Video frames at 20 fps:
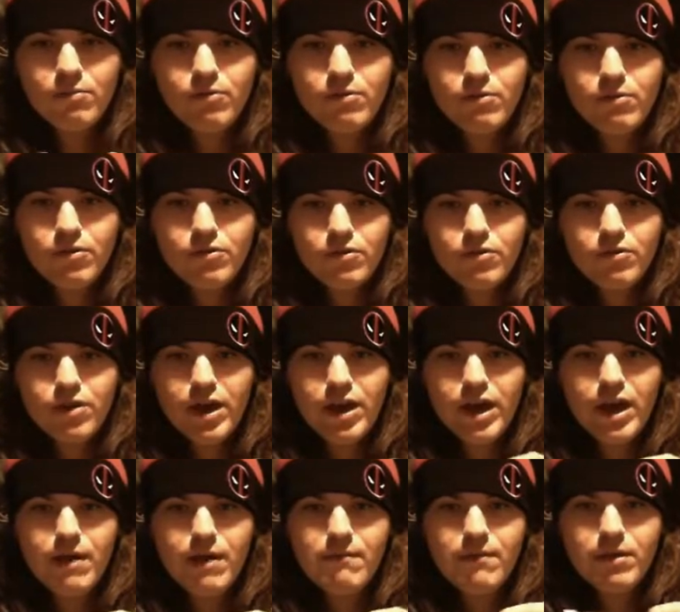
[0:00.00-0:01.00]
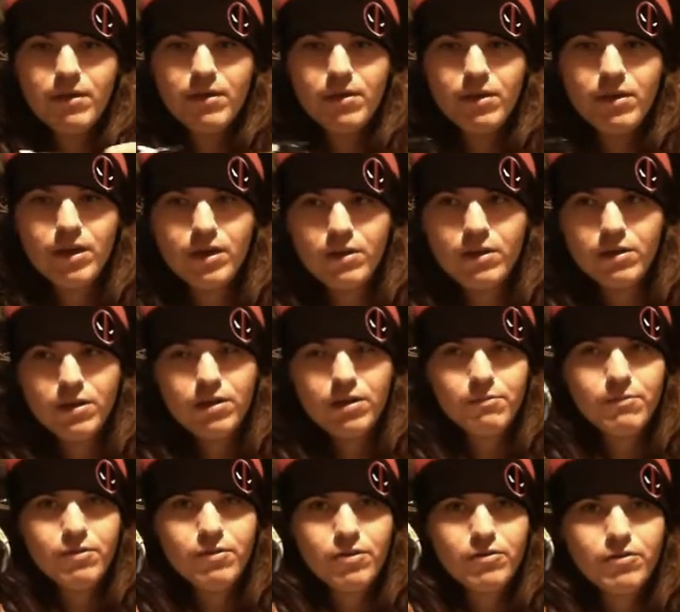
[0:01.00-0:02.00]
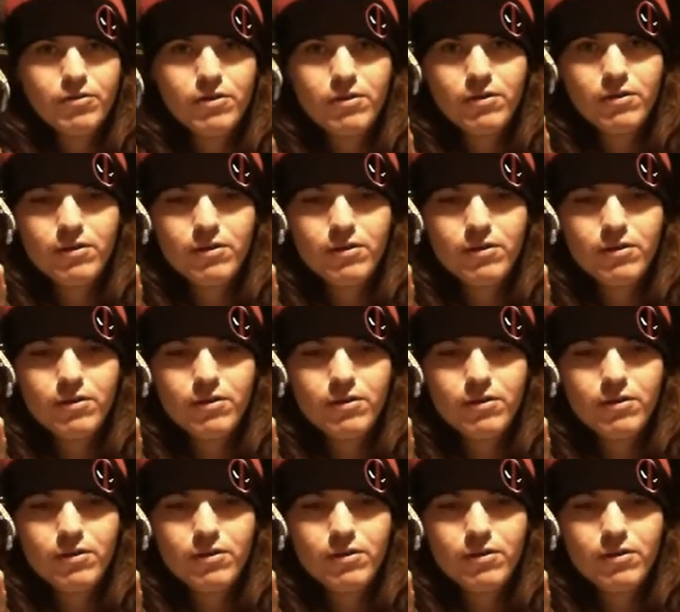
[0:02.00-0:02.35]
pretty much just have it like in this position,